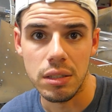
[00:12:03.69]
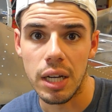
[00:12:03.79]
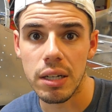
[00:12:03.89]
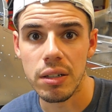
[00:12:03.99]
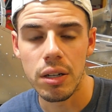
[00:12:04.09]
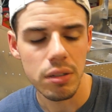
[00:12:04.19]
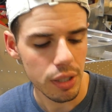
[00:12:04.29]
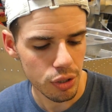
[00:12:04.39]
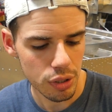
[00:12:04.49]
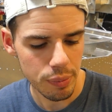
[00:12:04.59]
I don't know,
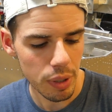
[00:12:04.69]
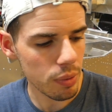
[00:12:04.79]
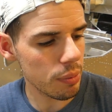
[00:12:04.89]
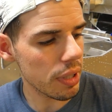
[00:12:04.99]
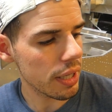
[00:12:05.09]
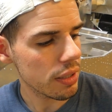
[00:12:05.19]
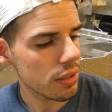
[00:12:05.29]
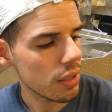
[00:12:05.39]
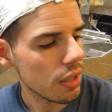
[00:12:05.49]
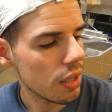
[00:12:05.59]
that's just me. What am I?
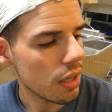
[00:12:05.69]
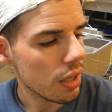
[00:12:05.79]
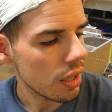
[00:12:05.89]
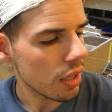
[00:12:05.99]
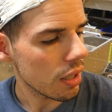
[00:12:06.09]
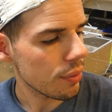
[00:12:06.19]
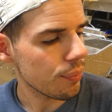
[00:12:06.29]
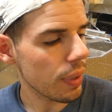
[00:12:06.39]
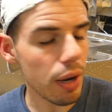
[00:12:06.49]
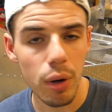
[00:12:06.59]
Uh,
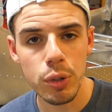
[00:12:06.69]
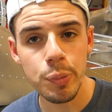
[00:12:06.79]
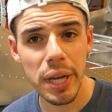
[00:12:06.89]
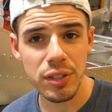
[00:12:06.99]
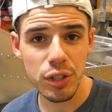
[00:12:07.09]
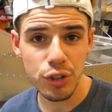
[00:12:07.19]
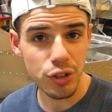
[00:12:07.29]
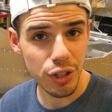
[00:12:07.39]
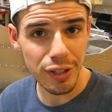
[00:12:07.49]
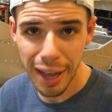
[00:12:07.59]
aerospace
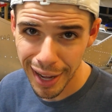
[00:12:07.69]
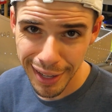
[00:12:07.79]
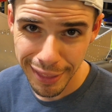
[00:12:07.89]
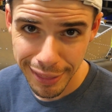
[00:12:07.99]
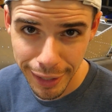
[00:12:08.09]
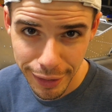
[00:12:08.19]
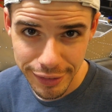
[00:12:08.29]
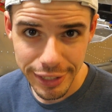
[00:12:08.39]
engineer? I think